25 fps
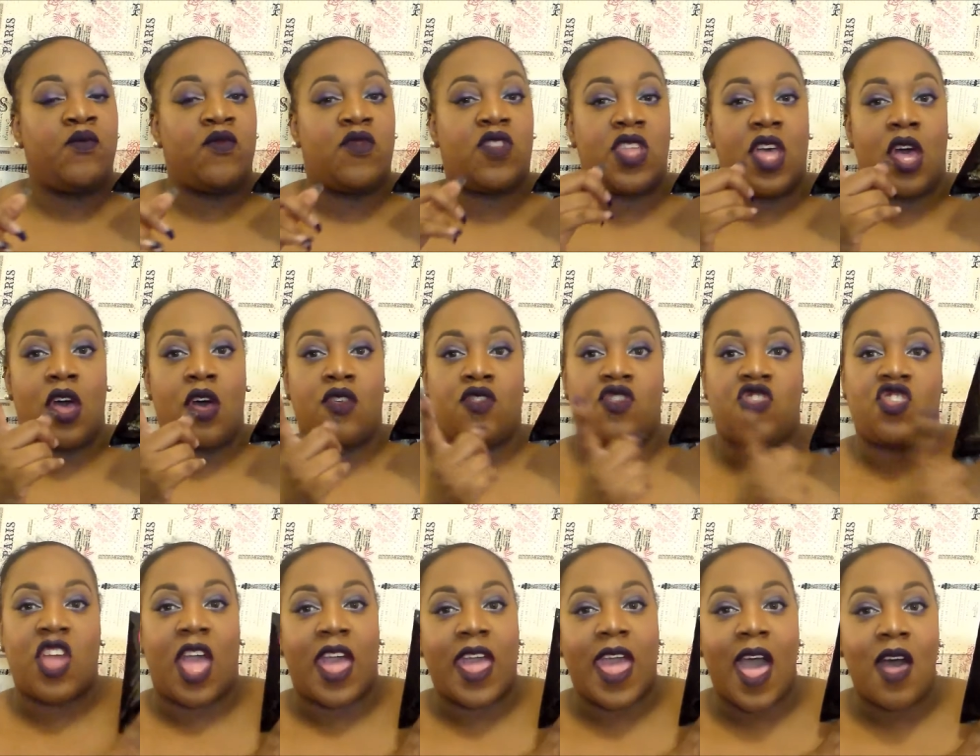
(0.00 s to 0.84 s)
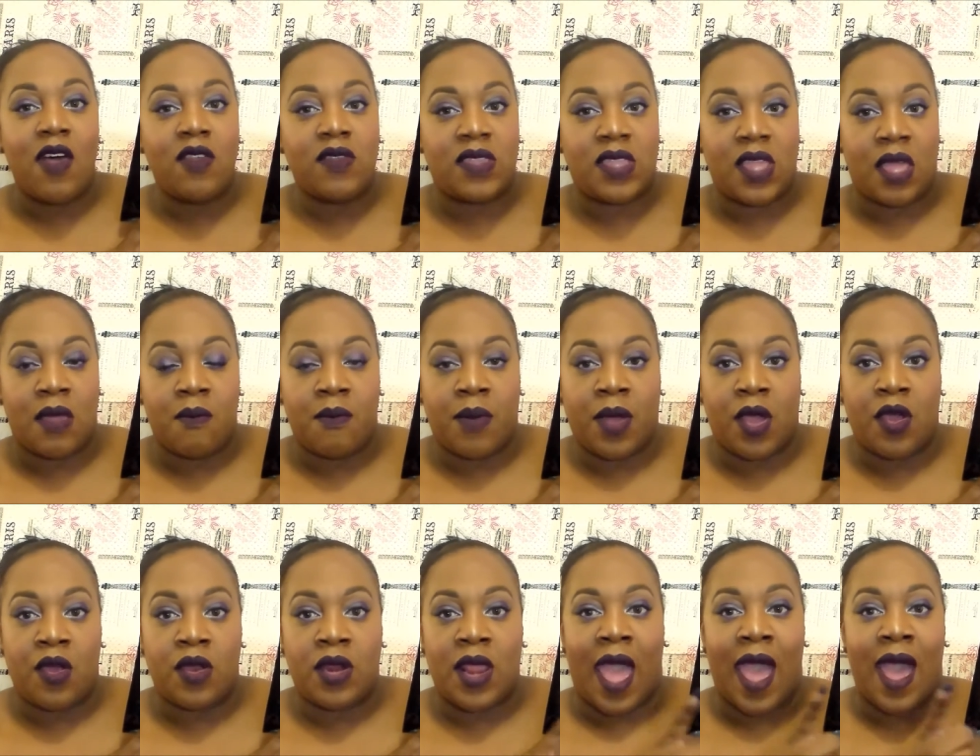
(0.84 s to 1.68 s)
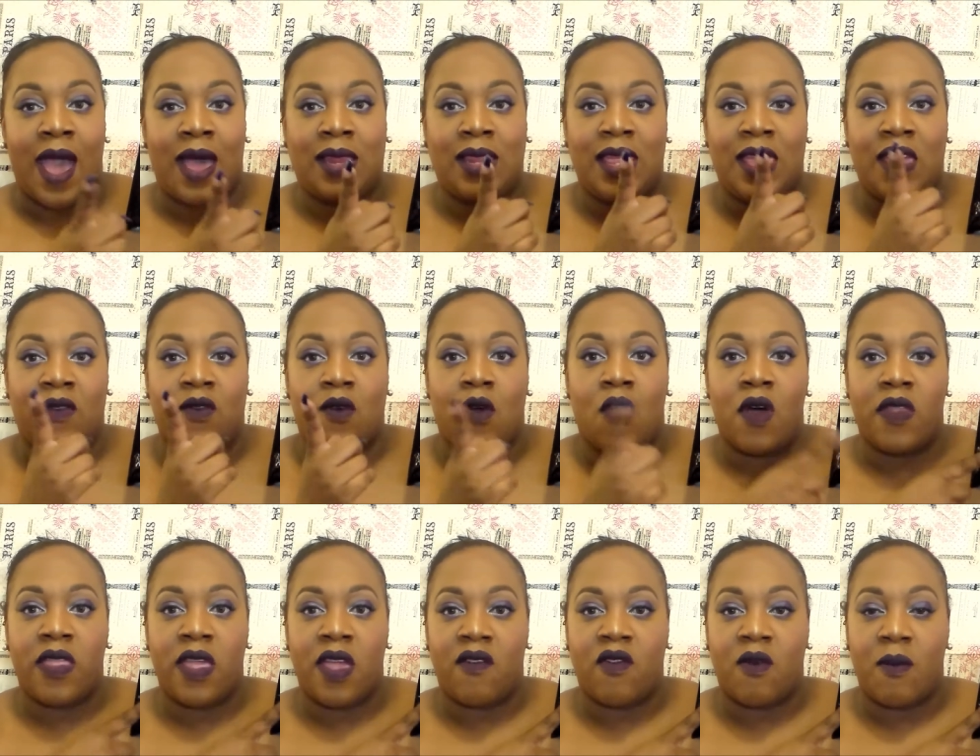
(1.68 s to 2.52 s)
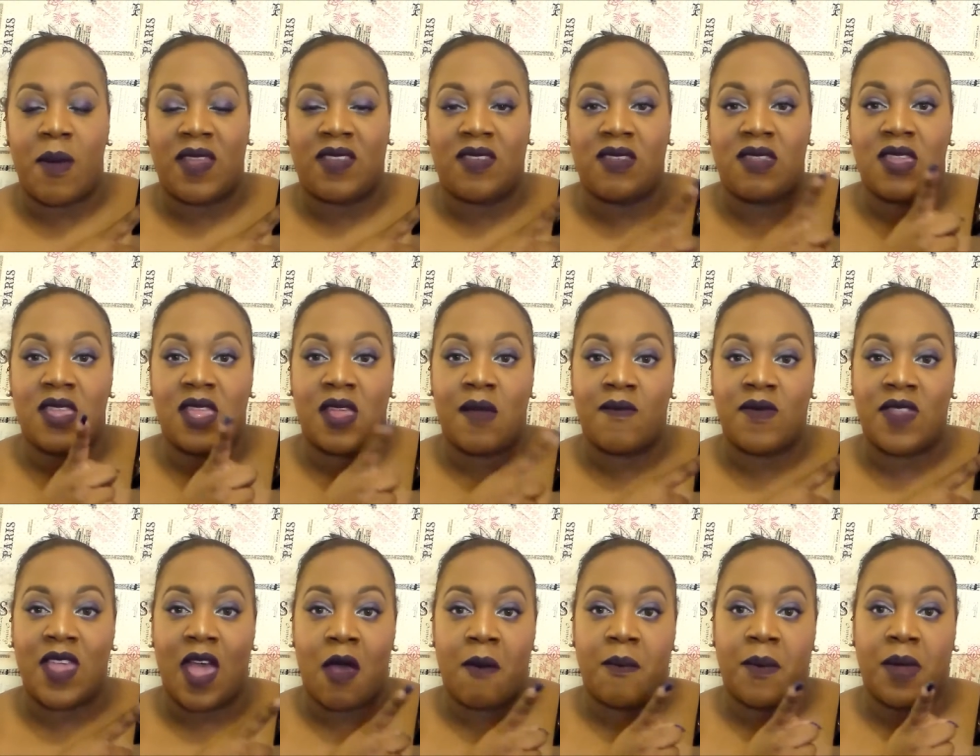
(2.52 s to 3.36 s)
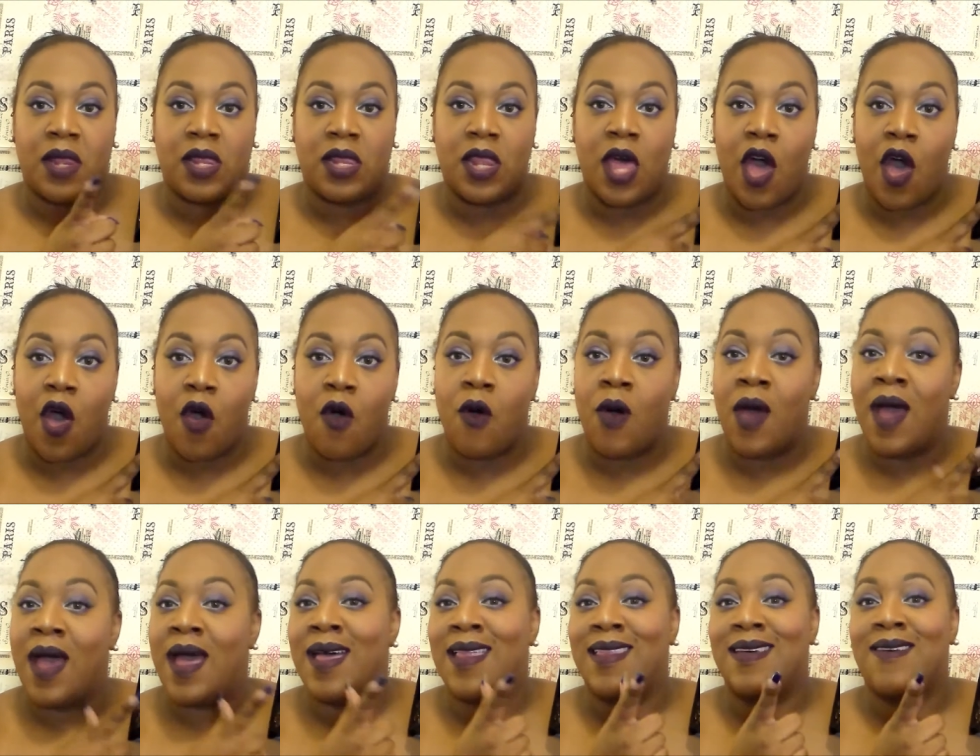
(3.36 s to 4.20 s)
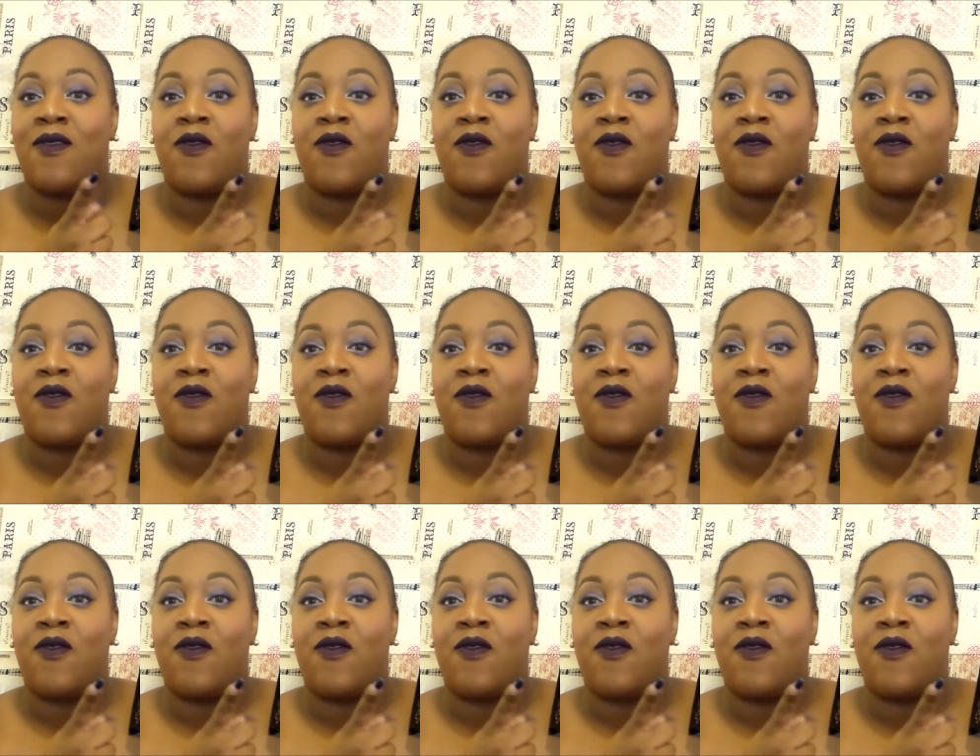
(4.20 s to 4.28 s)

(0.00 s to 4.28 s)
So check out Scentbird. I'll leave all the information to them down below.